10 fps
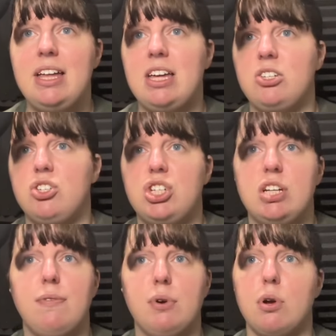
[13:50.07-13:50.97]
and
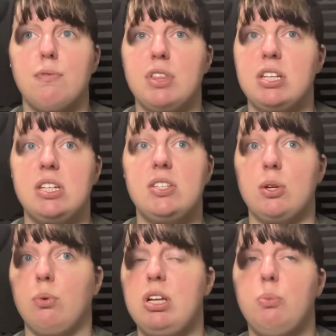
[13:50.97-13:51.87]
shivered over the
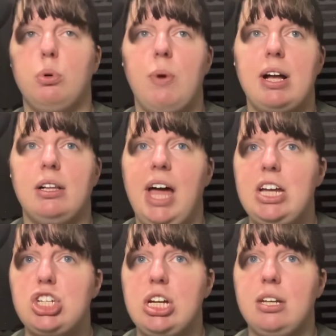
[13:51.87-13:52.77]
disagreeable
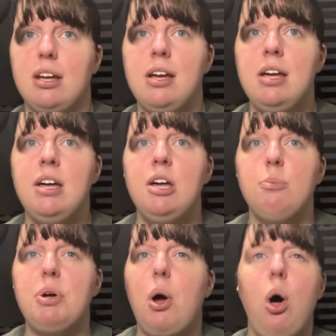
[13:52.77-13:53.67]
recollection.
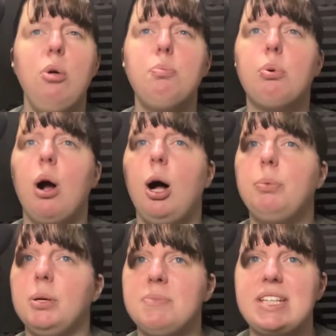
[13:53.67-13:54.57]
But all
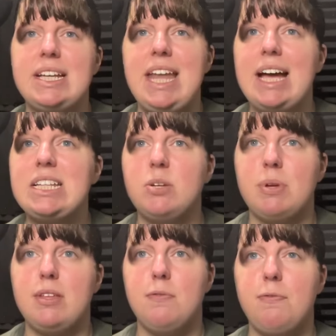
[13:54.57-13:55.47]
problems connected
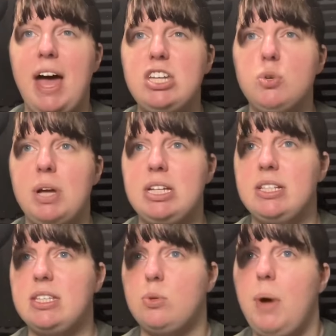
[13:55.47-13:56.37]
with infatuated
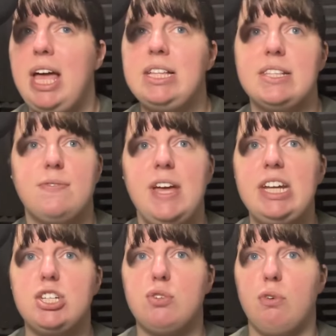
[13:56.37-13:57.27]
swains
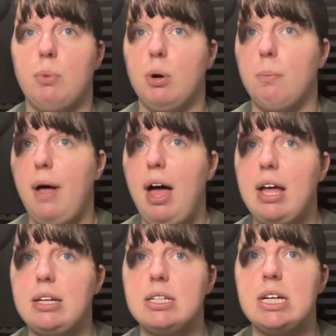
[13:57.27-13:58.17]
vanished from her
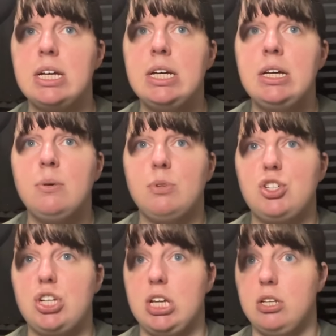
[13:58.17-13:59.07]
mind when
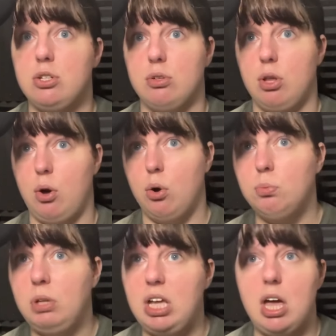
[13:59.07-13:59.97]
she entered the
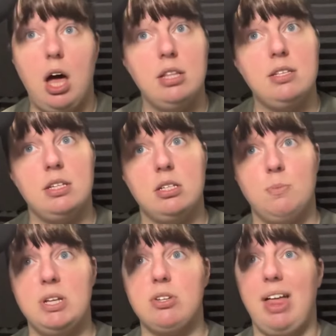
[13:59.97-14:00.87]
homely, unsentimental